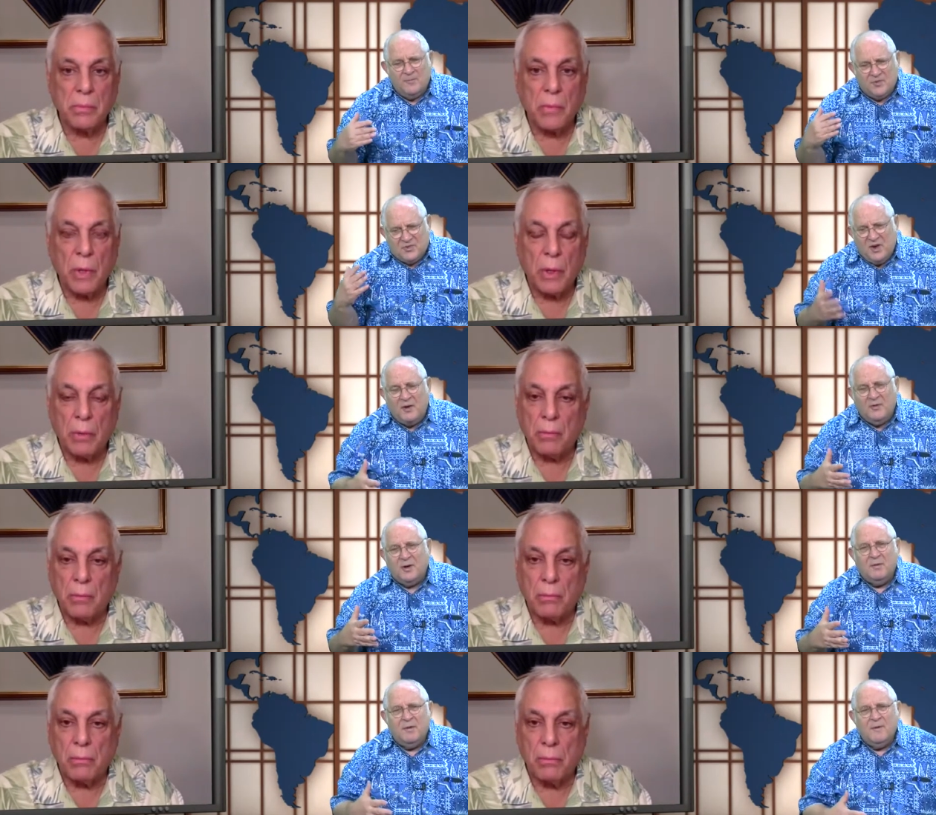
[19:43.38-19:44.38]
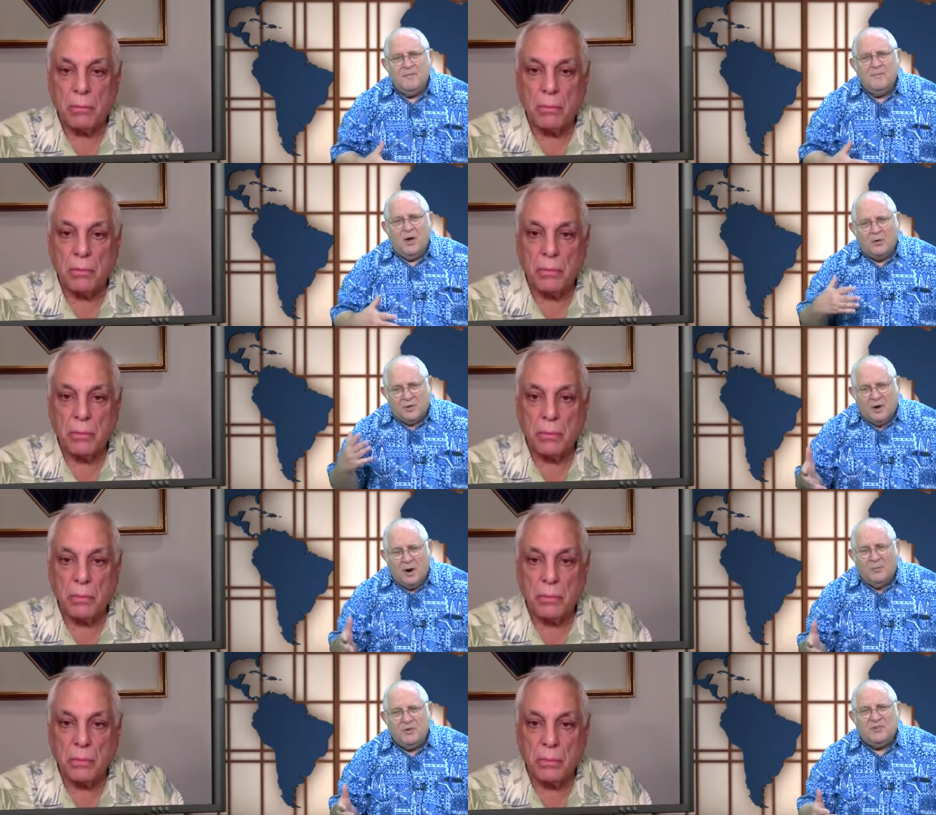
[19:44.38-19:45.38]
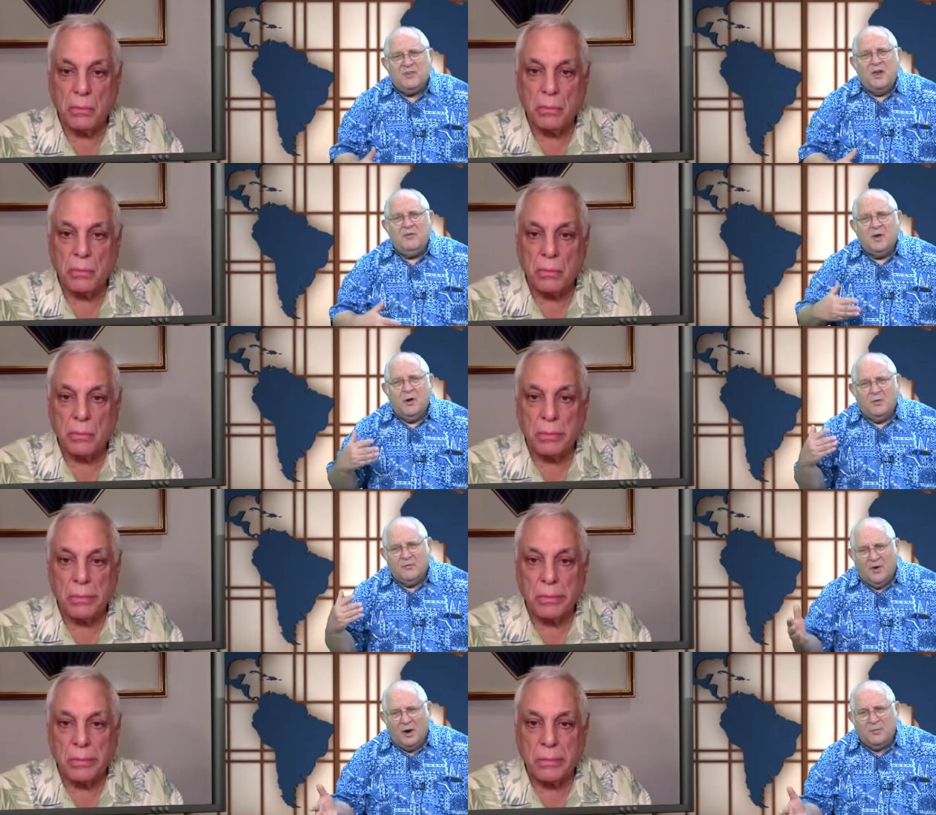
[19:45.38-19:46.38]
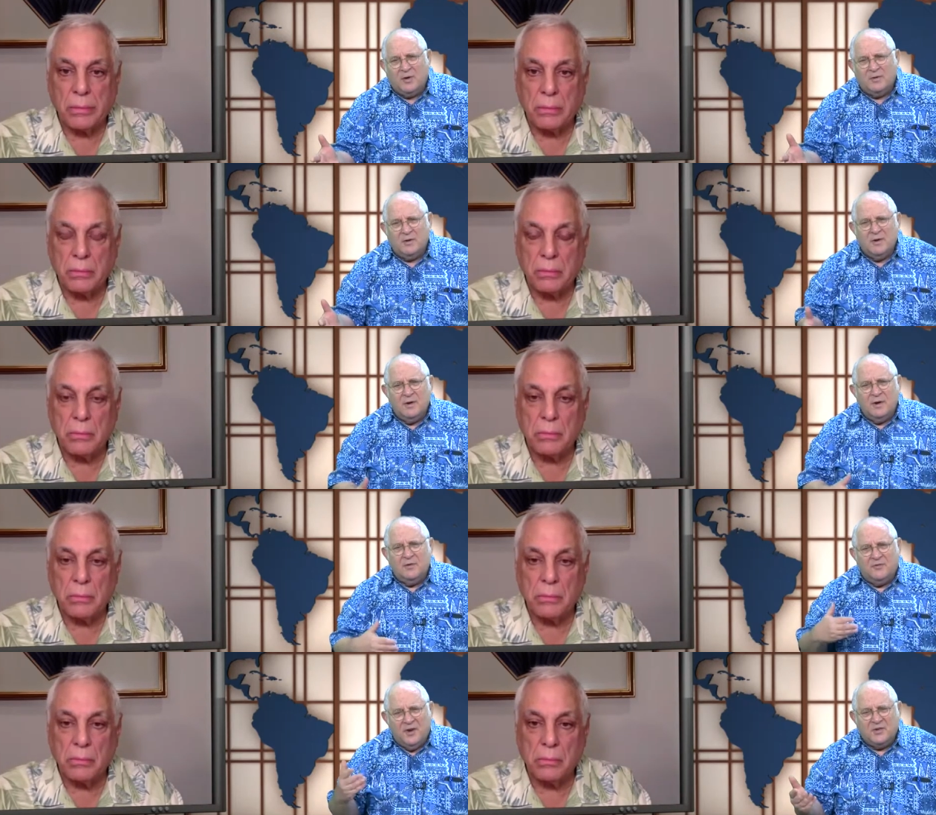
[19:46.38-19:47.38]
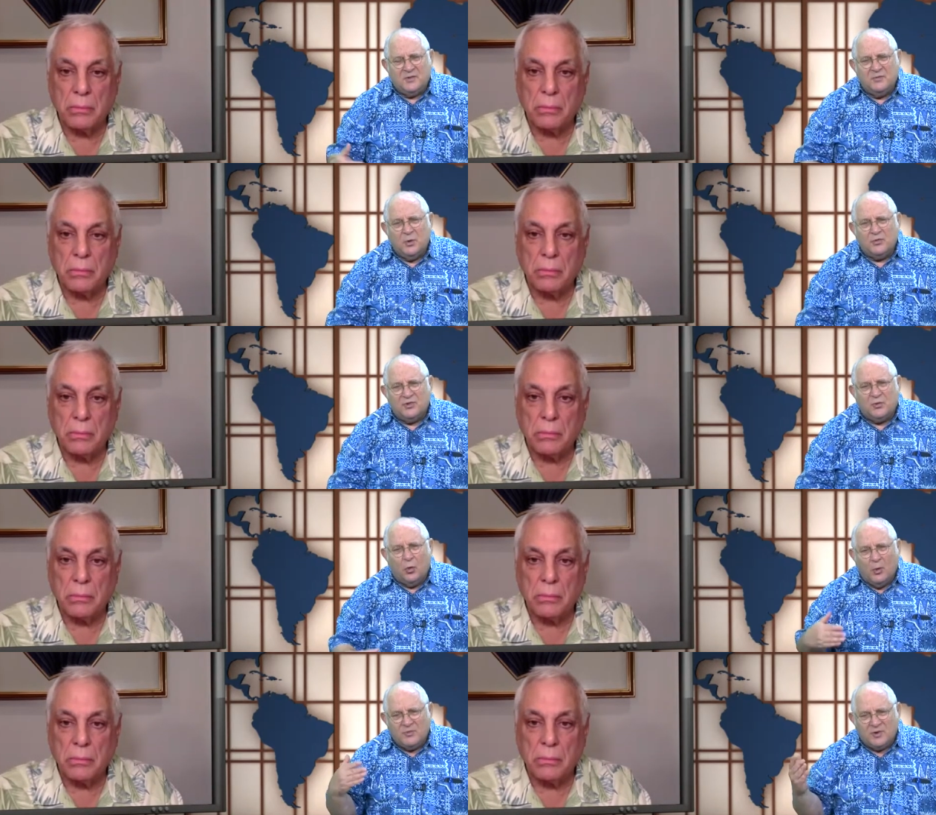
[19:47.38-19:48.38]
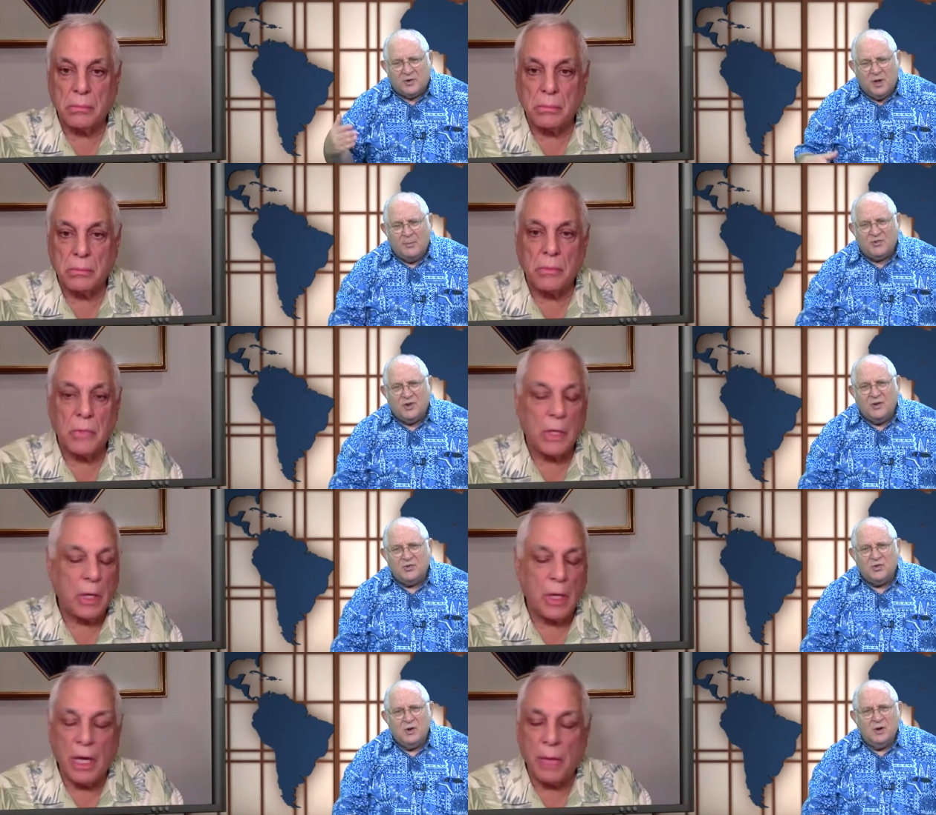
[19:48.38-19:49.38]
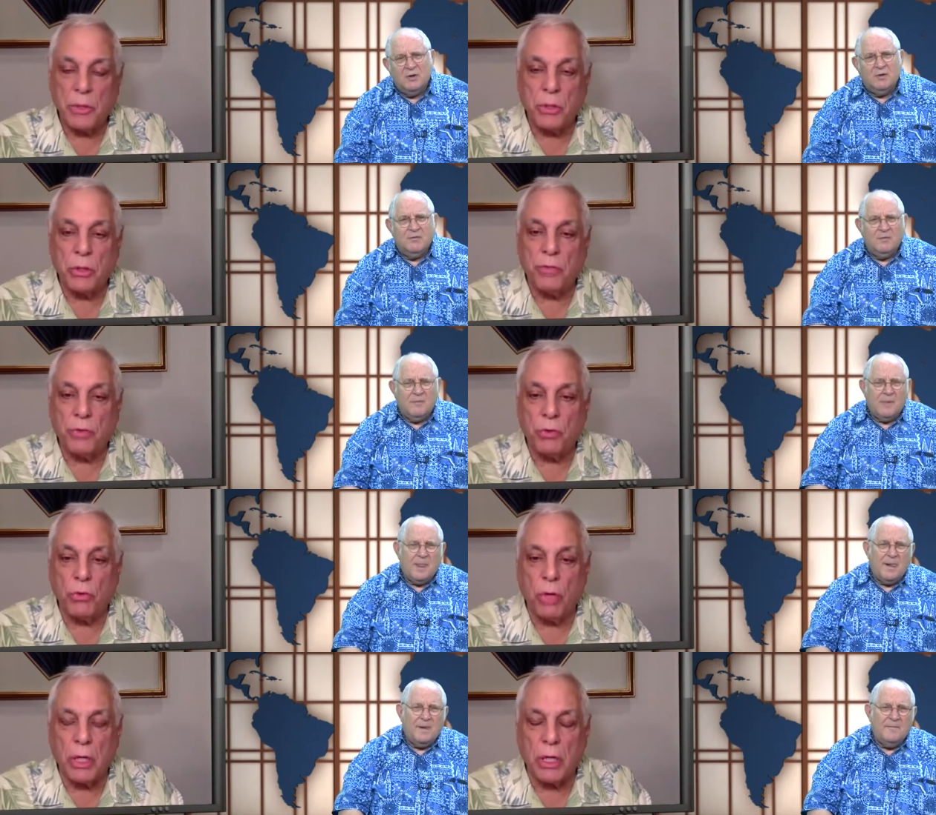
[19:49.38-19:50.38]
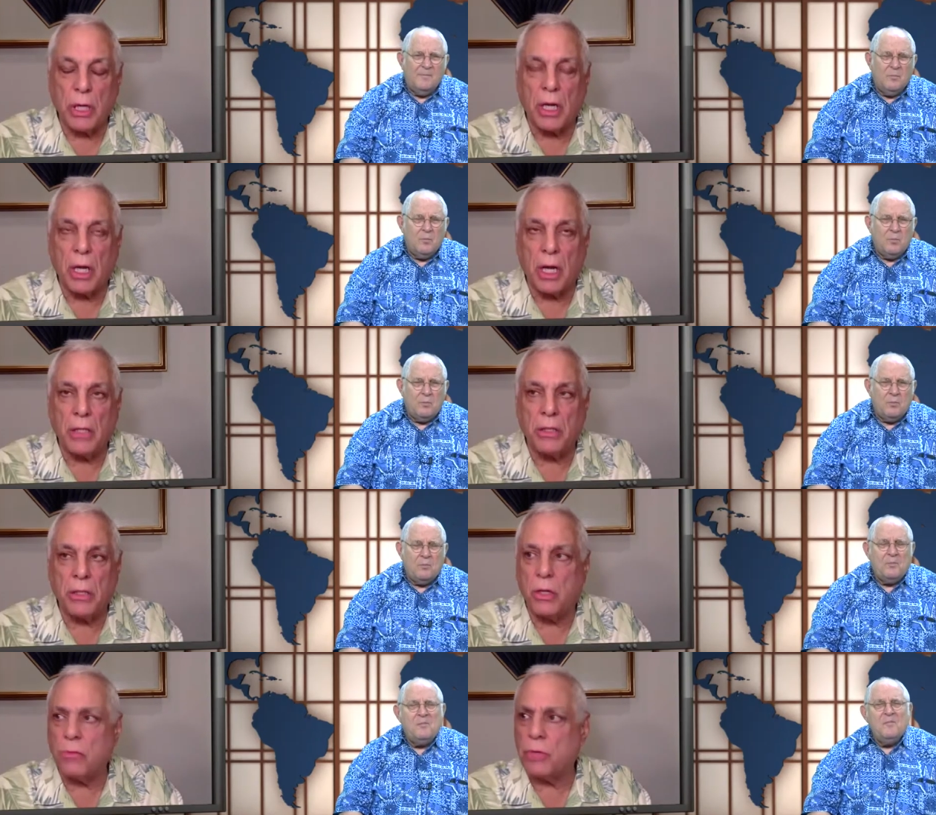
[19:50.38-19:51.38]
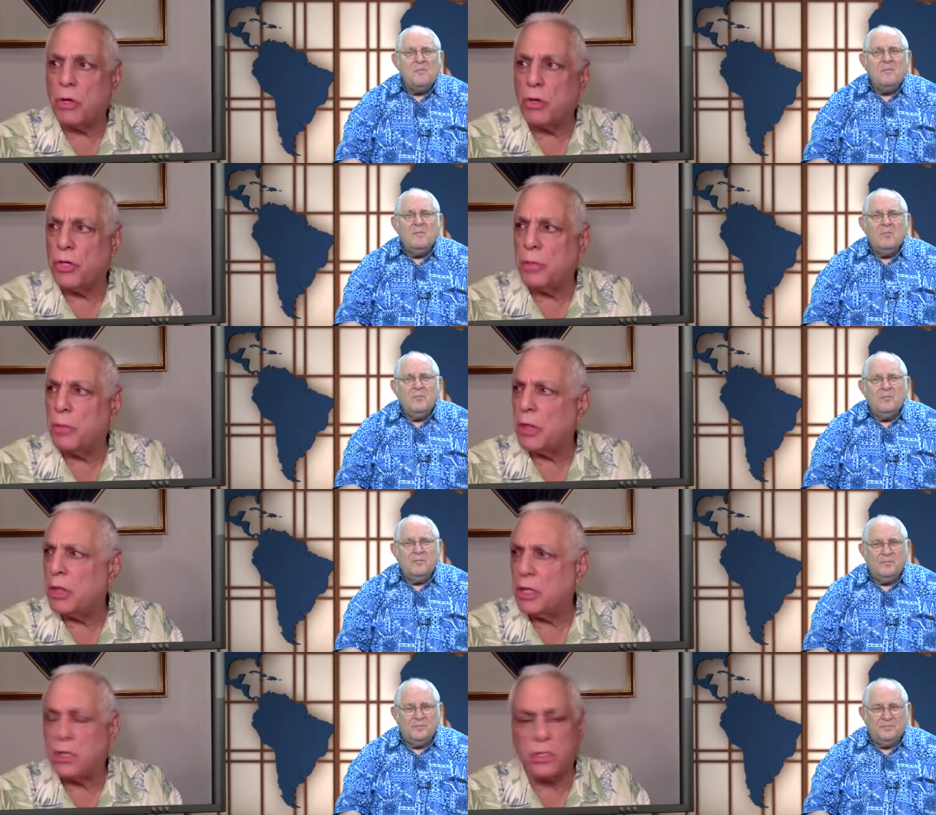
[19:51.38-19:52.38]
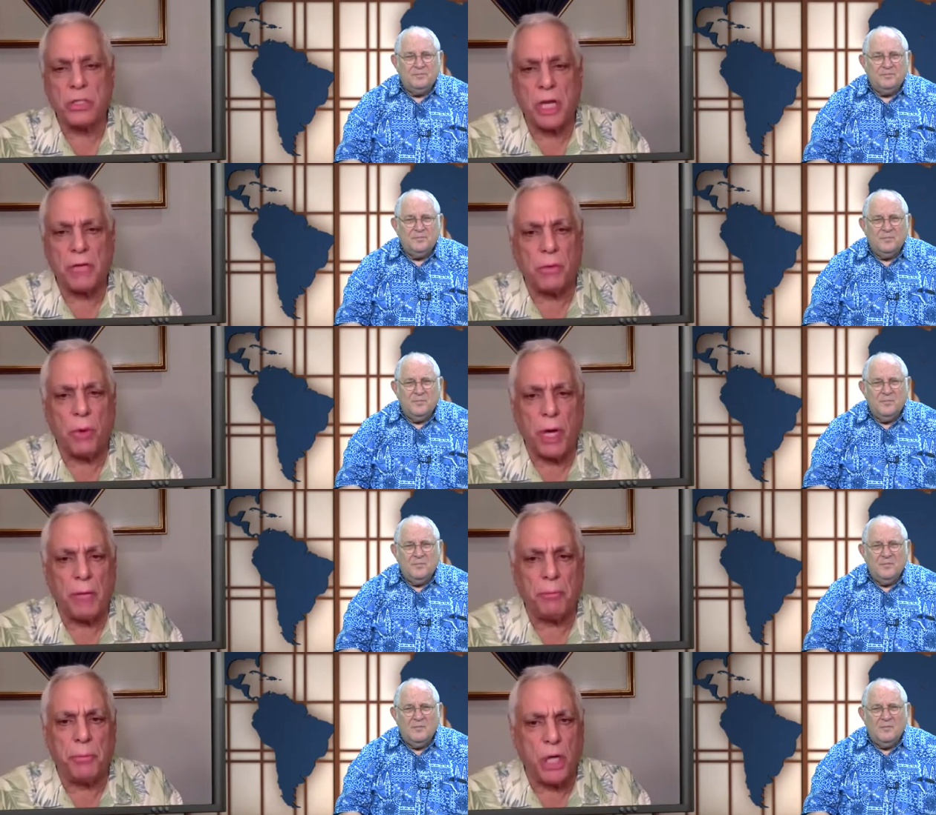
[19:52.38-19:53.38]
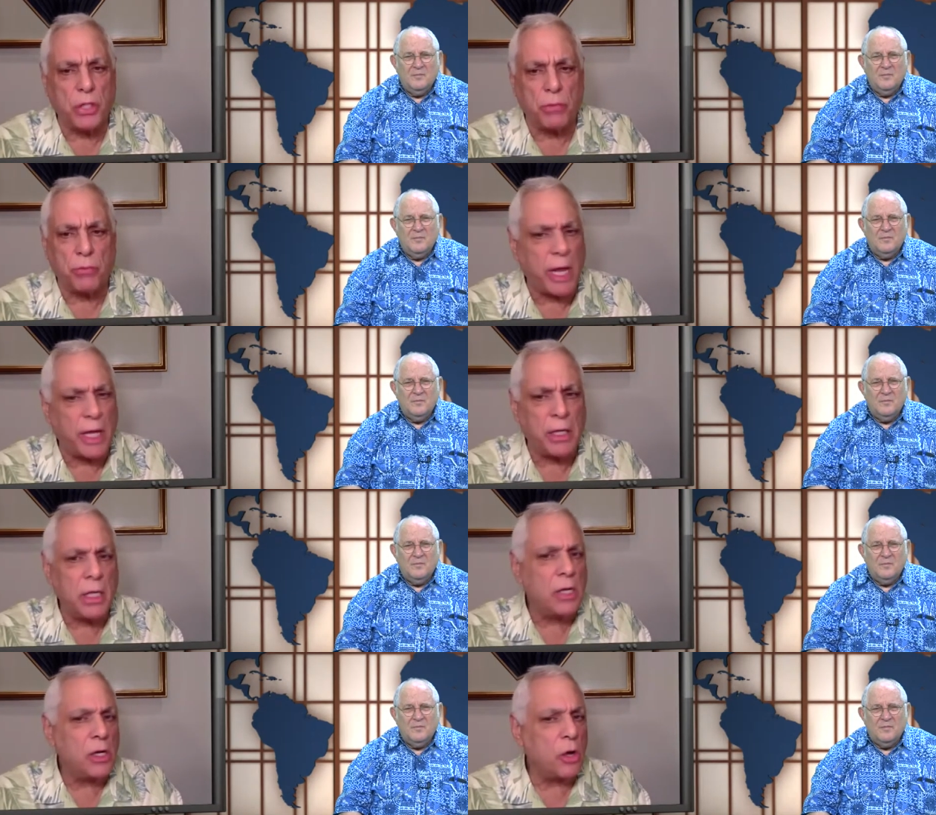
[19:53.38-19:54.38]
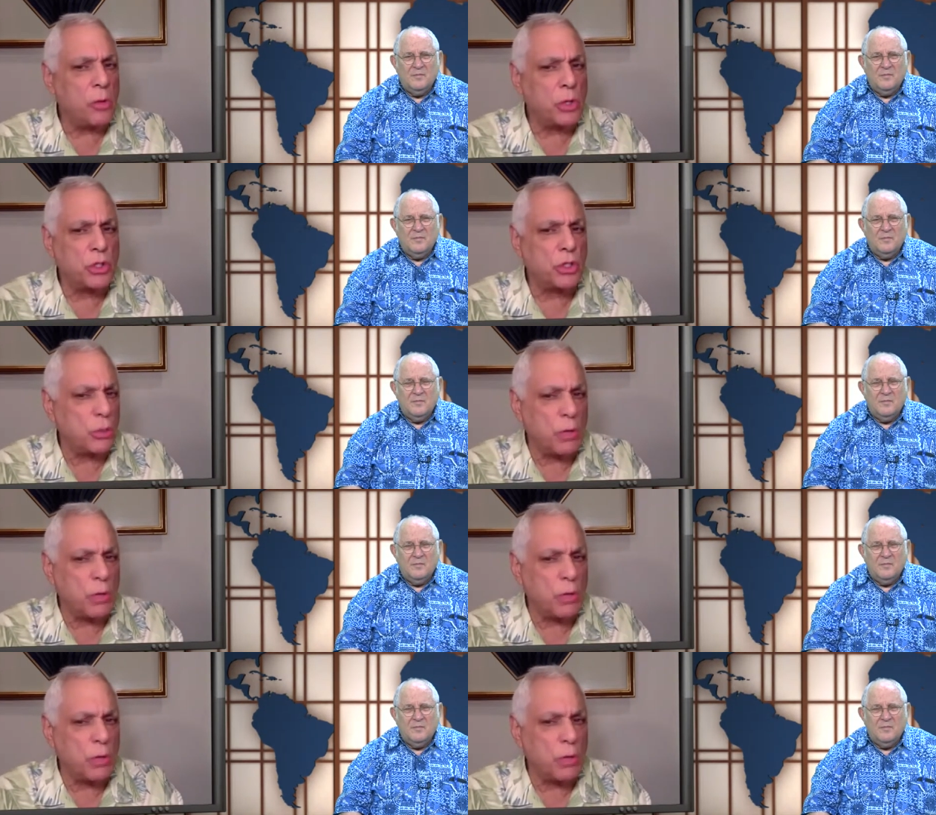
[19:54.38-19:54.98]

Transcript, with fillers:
Speaker 1: saving our economy, saving our environment in the face of those storms and climate change.
Speaker 2: Absolutely. If you look at, I, I don't recall the number, I think the state of Hawaii budget banned almost two